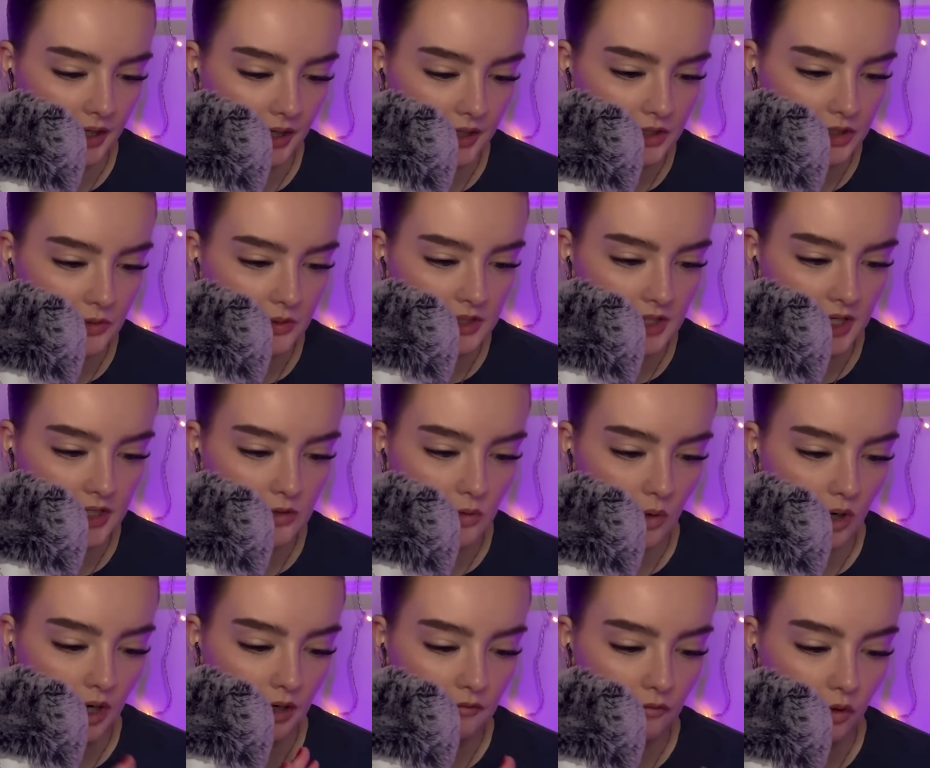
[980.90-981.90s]
Suicide
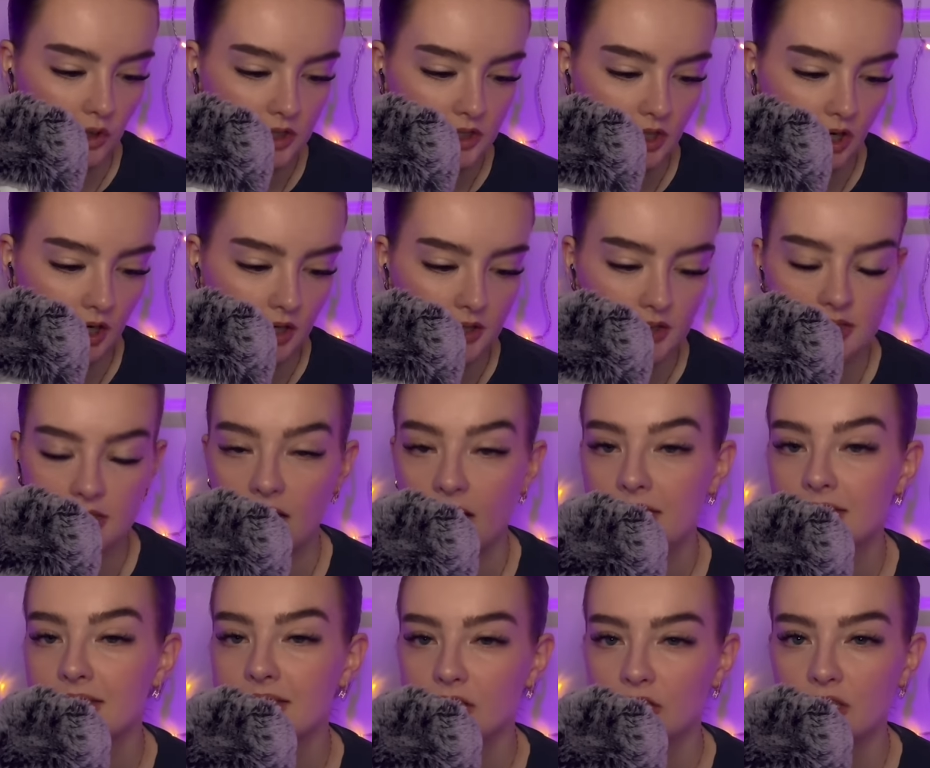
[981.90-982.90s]
Squad, 4 stars. I
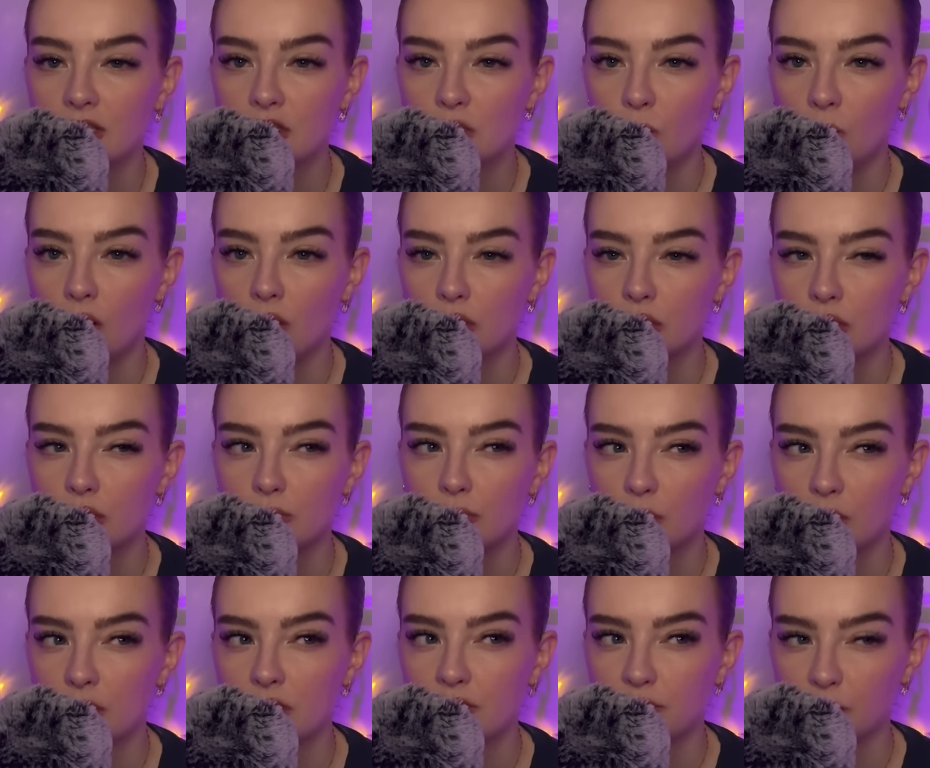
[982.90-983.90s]
still need to watch
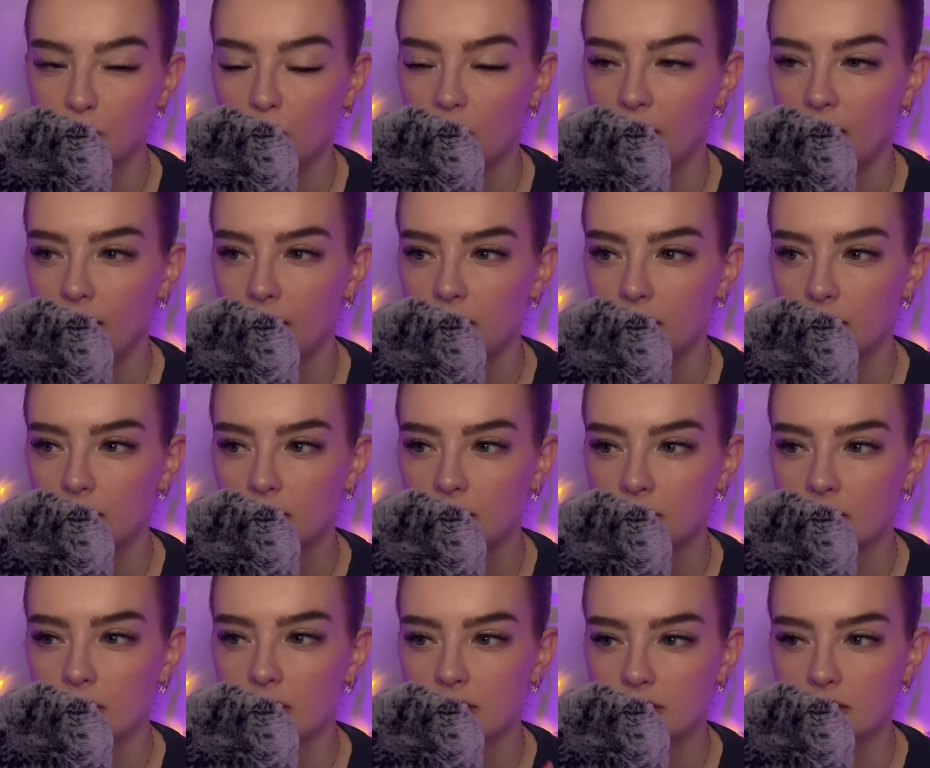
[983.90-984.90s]
Birds of Prey,
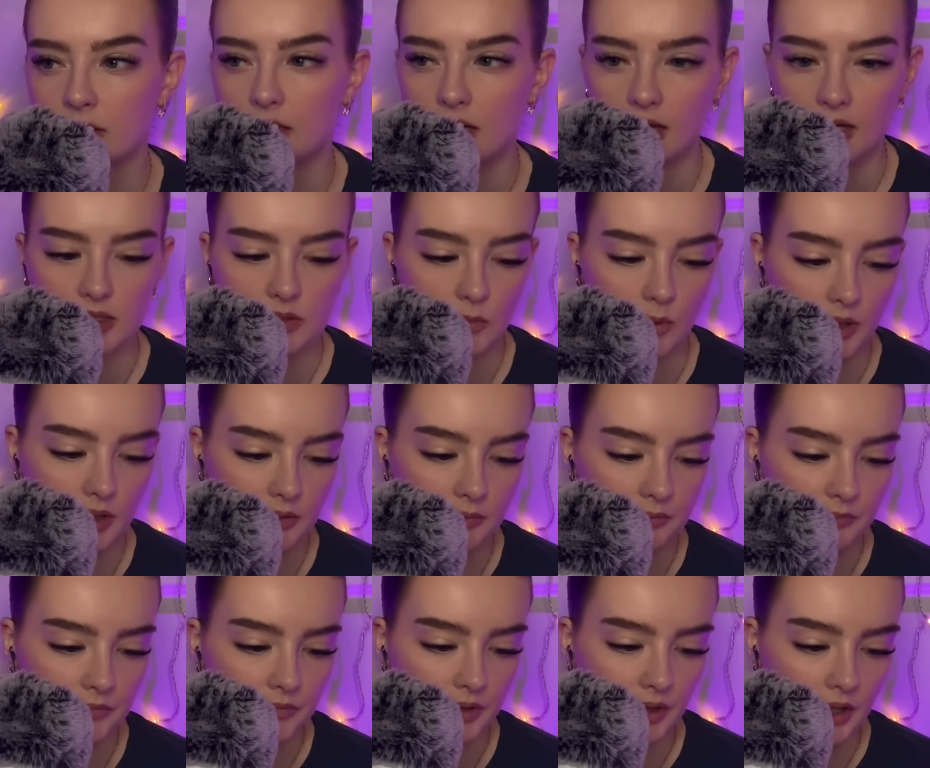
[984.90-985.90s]
the next one.
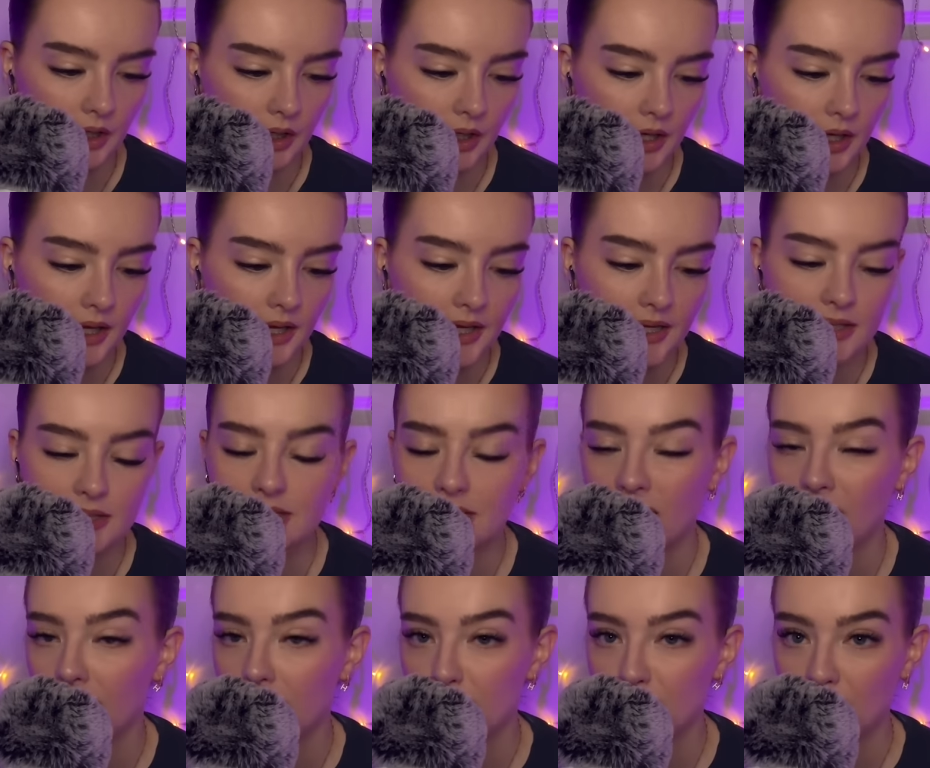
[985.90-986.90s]

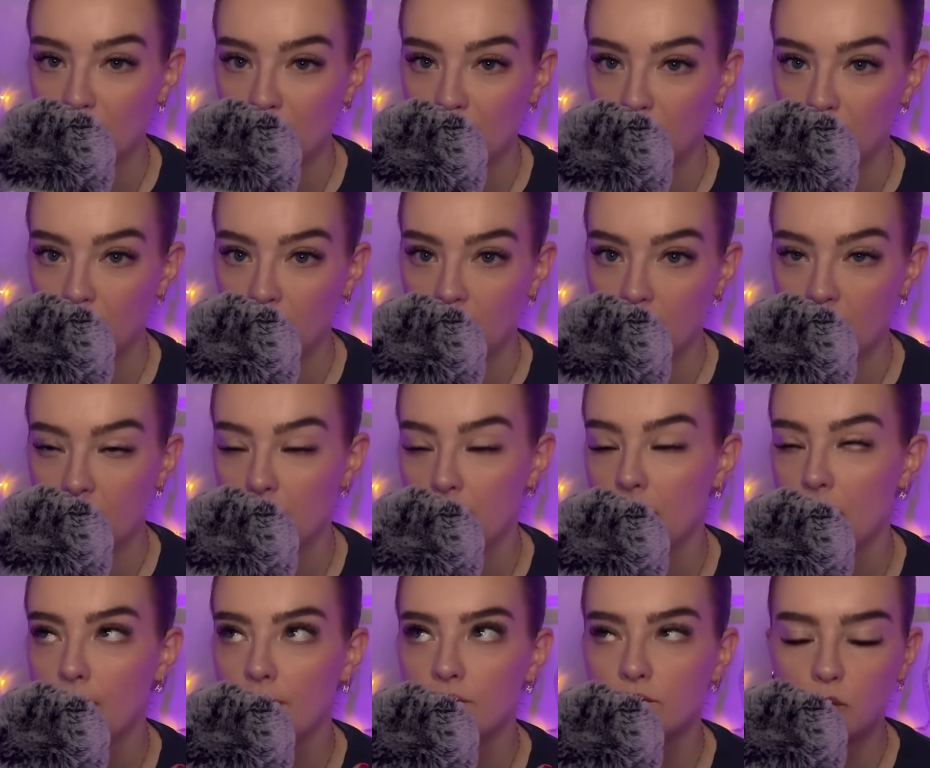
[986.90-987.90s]
Inside by Bo Burnham,
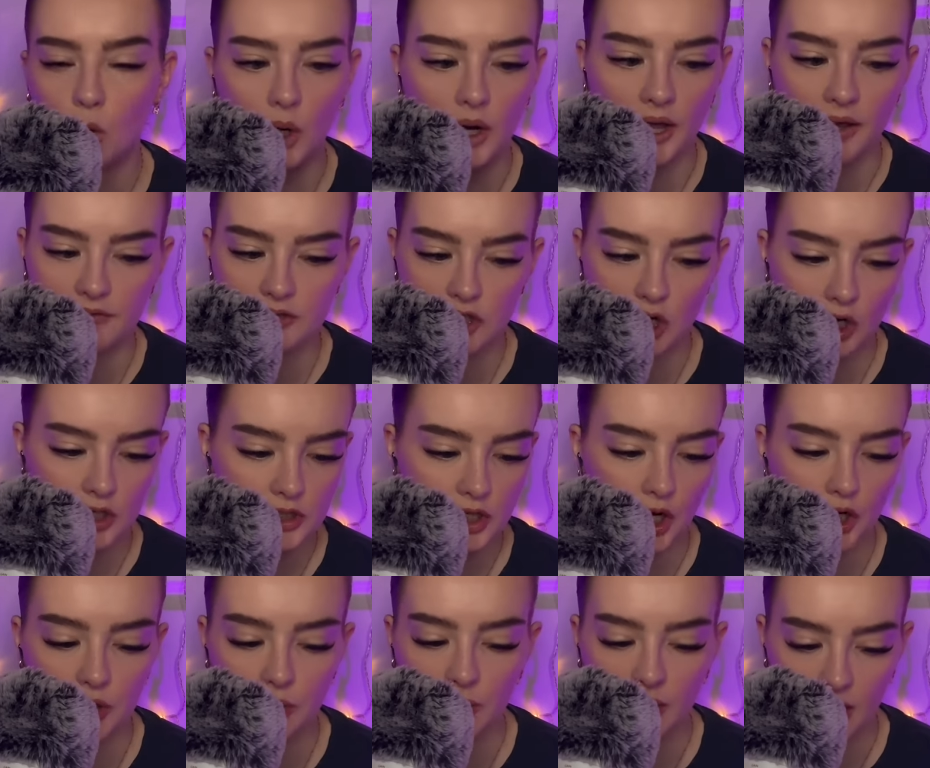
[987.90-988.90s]
4.5 stars.
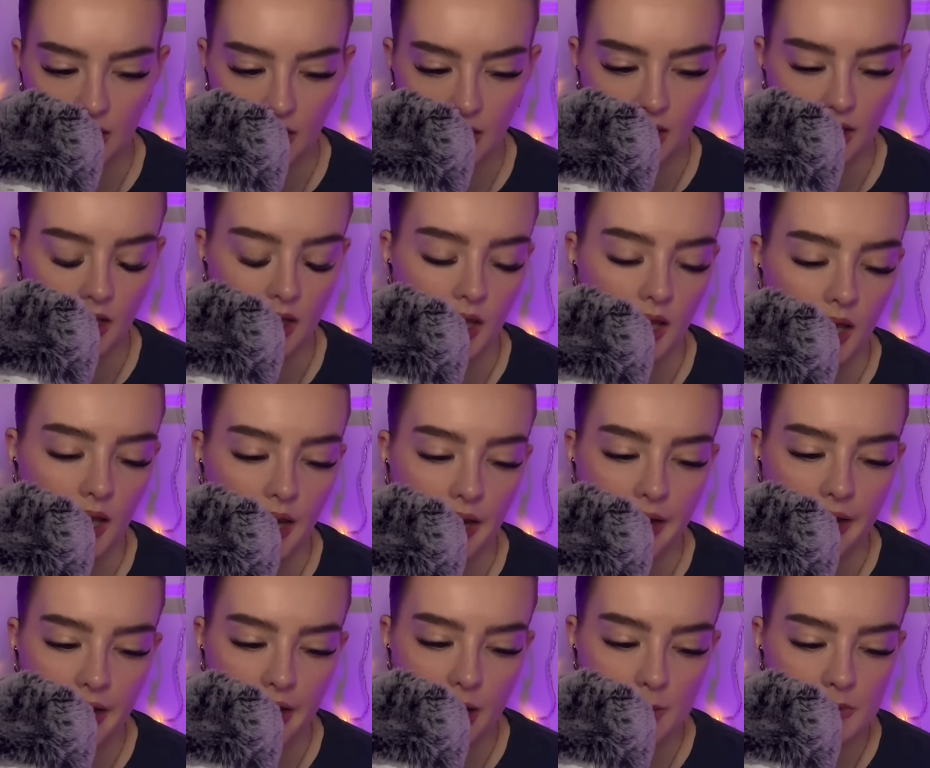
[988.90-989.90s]
Are you kidding?
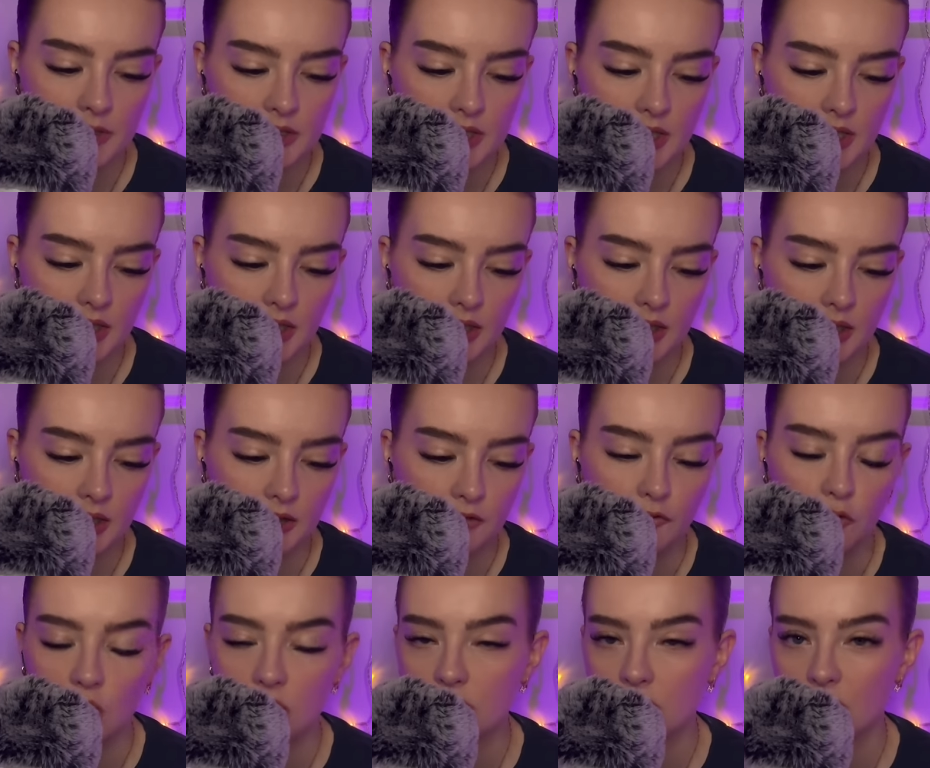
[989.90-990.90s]
Hamilton,
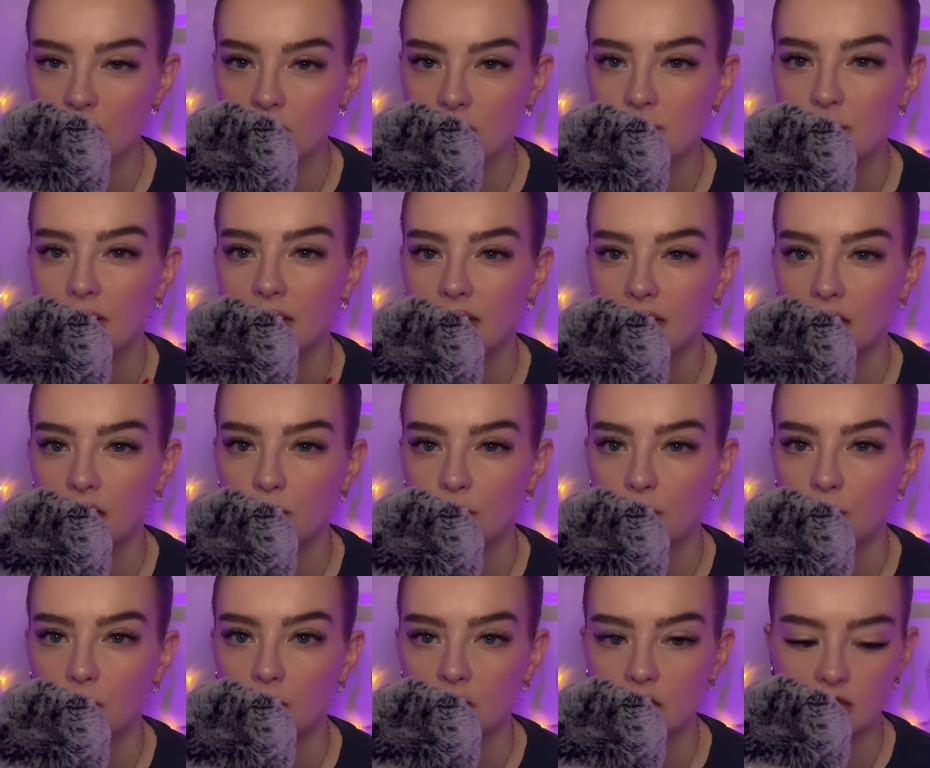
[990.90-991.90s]
4 stars, but I need to
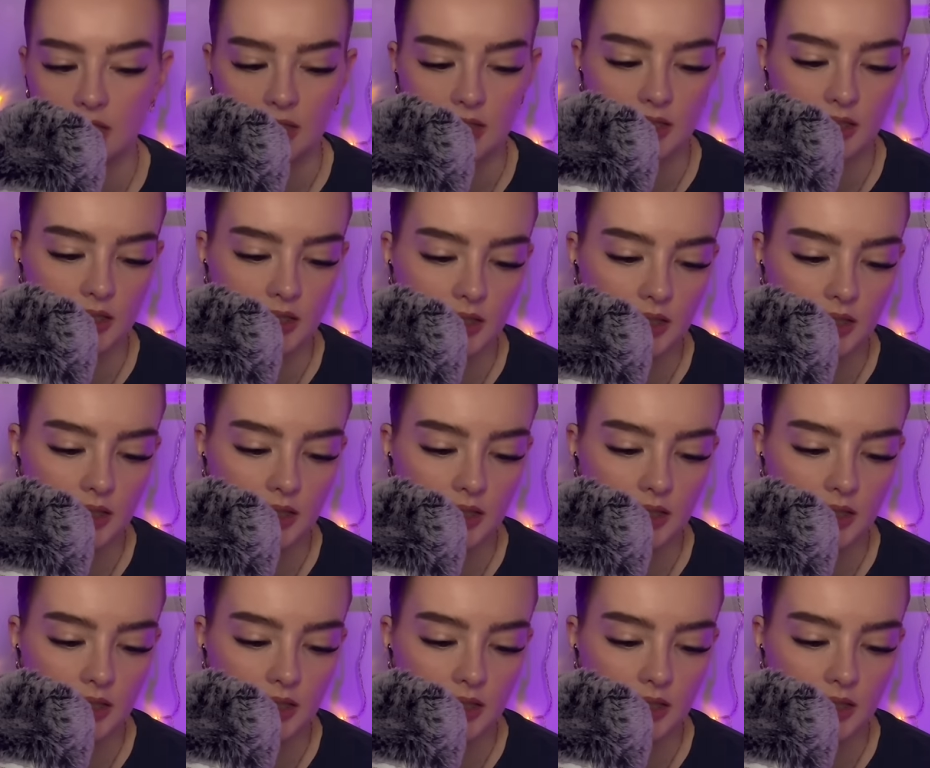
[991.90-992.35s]
rewatch it.